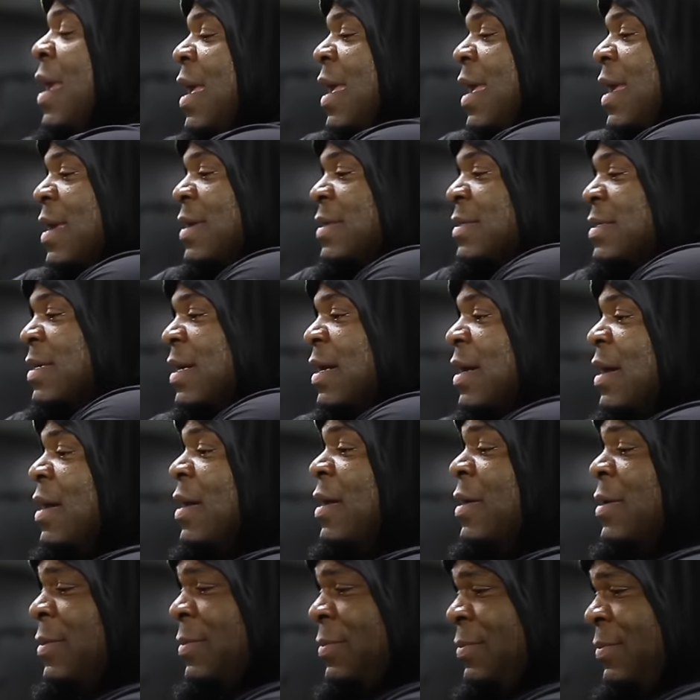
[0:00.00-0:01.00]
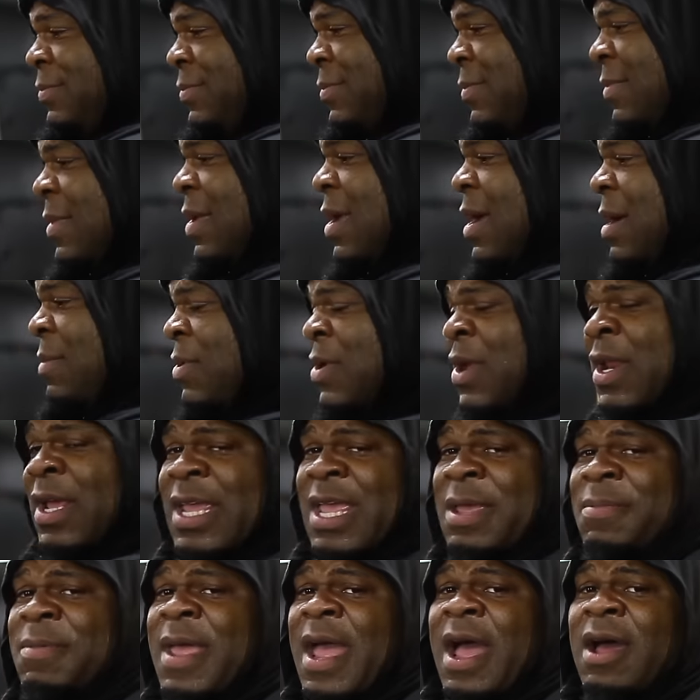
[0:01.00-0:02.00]
And uh, I'm gonna
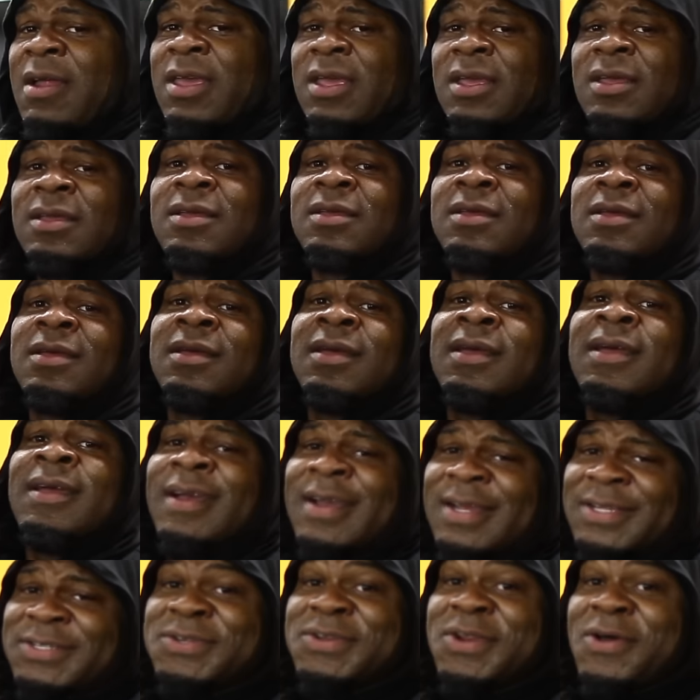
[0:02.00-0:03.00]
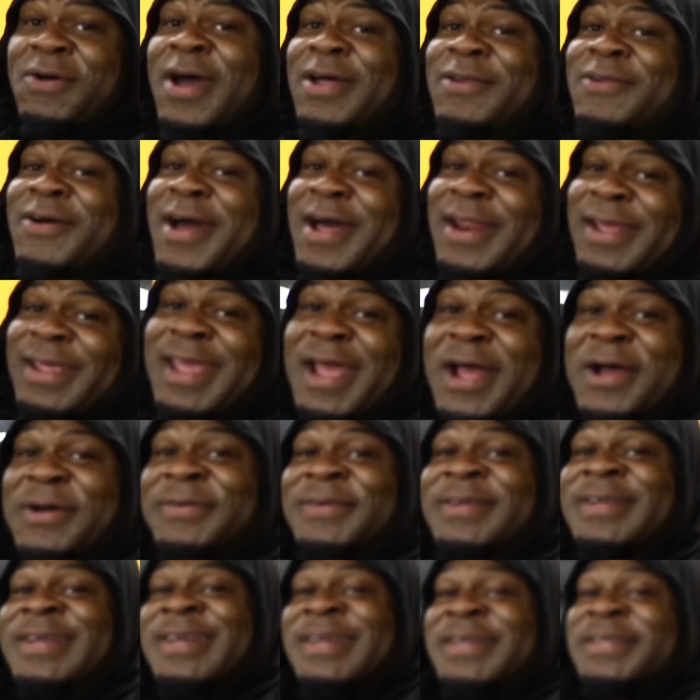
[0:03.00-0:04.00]
keep counting because you know I know how to count.
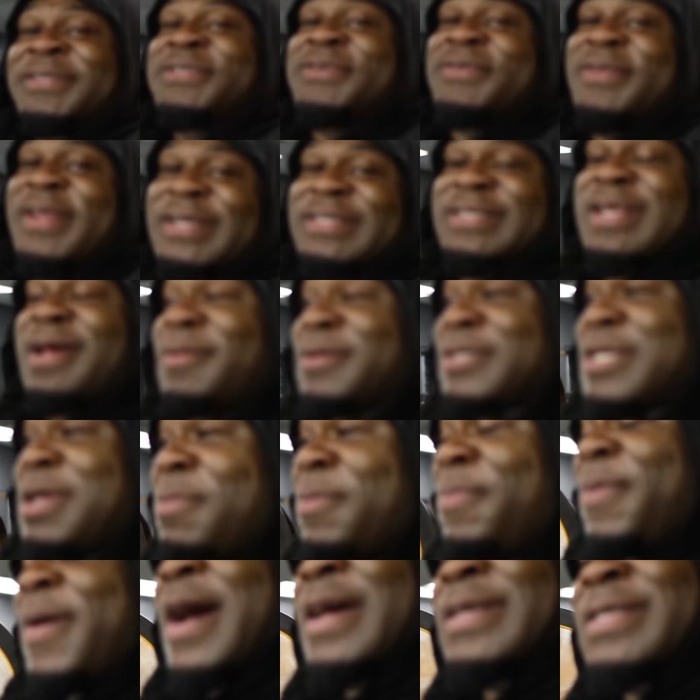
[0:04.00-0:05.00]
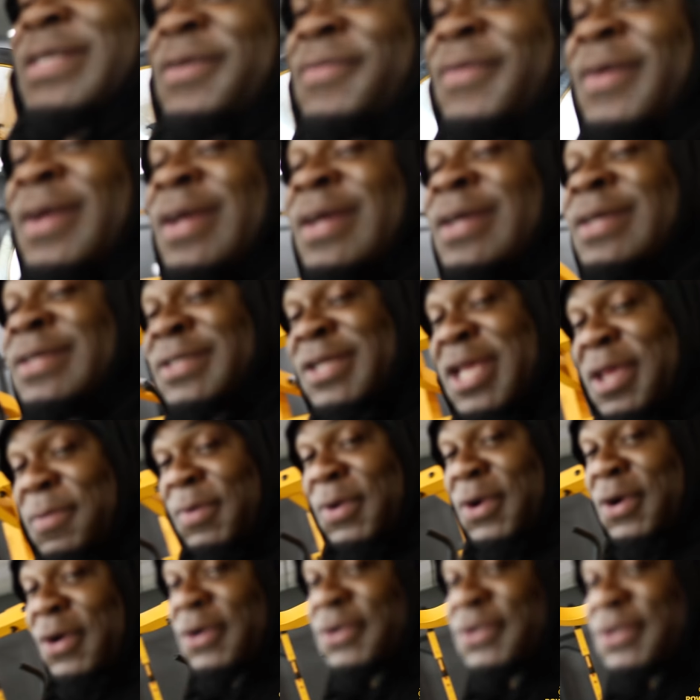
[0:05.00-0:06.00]
Until next time, let's keep it positive, keep
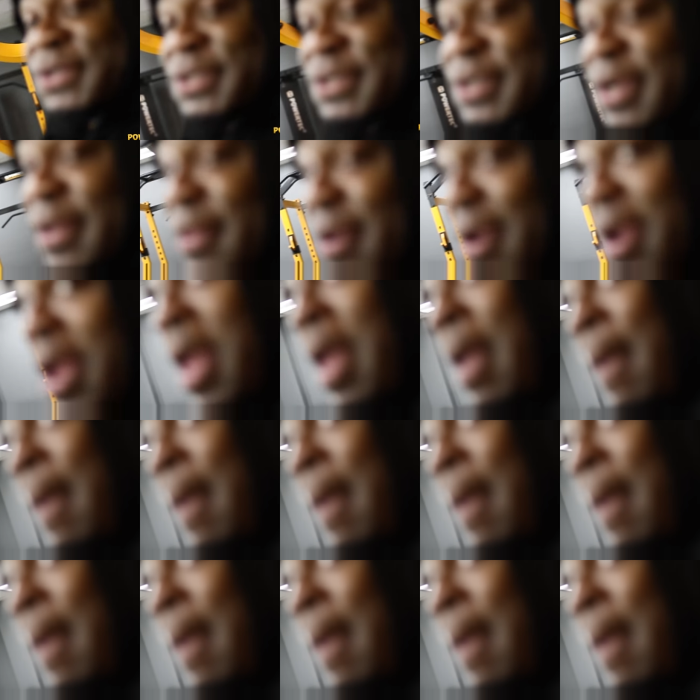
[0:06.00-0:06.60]
encouraging each other.